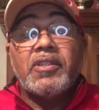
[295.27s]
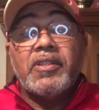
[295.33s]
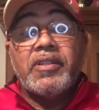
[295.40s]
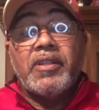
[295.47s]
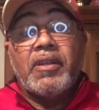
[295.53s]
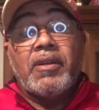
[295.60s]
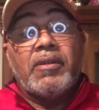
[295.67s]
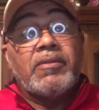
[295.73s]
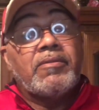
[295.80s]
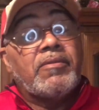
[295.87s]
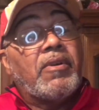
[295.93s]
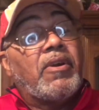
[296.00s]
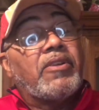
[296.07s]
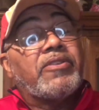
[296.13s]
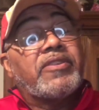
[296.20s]
you know,
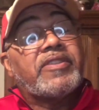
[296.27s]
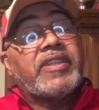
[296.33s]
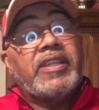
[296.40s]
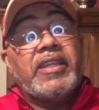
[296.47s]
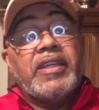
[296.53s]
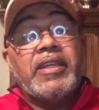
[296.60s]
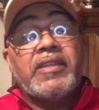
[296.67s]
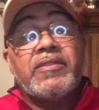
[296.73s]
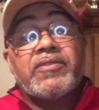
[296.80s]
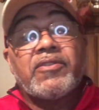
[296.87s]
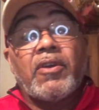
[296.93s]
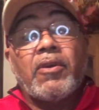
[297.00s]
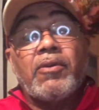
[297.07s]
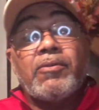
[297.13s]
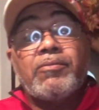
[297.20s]
on the skin.
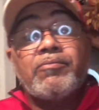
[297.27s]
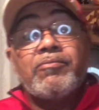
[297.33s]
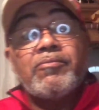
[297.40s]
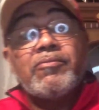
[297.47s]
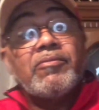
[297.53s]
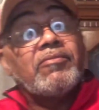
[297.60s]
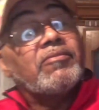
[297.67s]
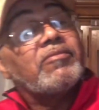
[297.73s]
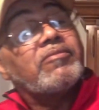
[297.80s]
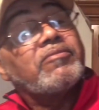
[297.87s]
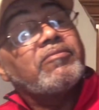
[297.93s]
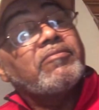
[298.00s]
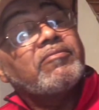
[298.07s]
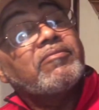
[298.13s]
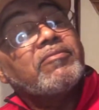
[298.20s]
So
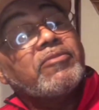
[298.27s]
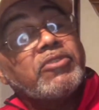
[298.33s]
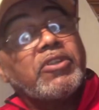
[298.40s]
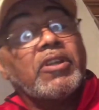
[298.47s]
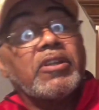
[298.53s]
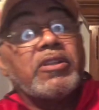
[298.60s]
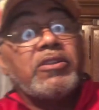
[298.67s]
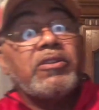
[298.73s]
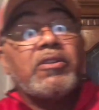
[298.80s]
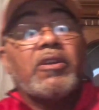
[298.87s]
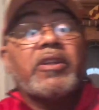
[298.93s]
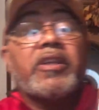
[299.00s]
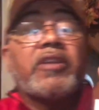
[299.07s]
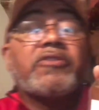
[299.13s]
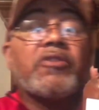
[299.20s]
you're gonna you're
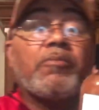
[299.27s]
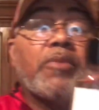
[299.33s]
gonna get your